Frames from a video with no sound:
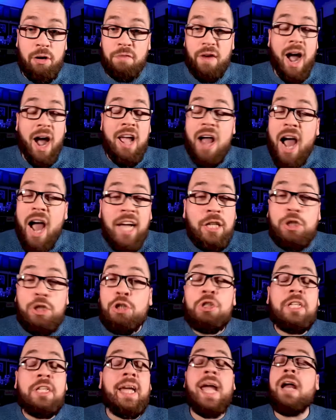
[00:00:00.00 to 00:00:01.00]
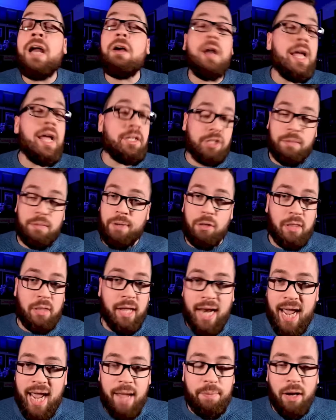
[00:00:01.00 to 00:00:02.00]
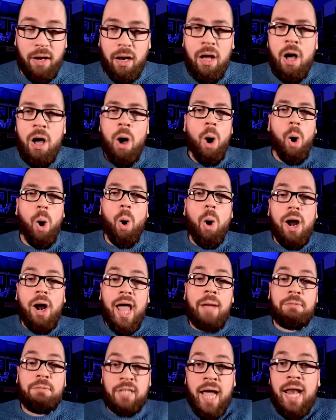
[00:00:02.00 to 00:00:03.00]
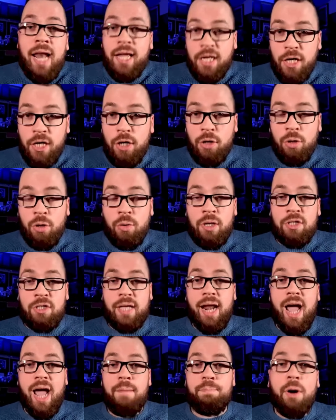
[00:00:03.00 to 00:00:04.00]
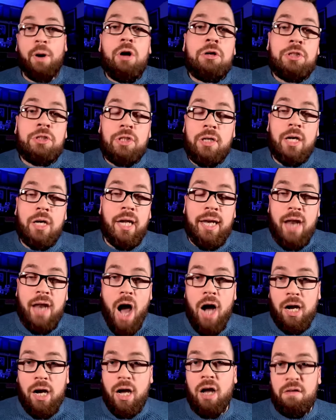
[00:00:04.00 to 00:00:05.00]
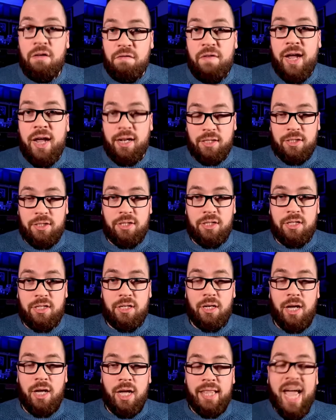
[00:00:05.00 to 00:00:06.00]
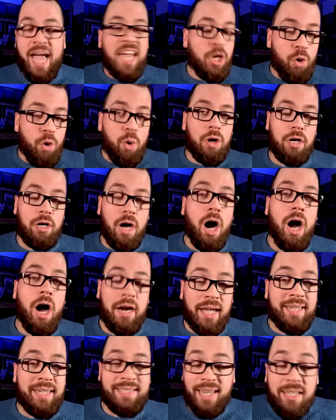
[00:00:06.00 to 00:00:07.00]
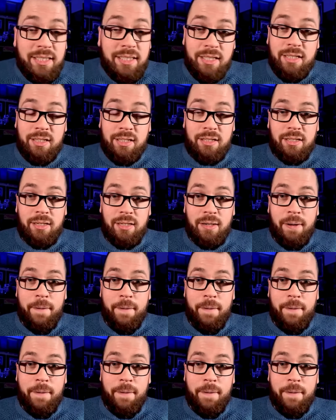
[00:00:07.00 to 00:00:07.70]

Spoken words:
Fair enough. I could care less about the label. All I'm telling you is that I'm personally not convinced that your God exists.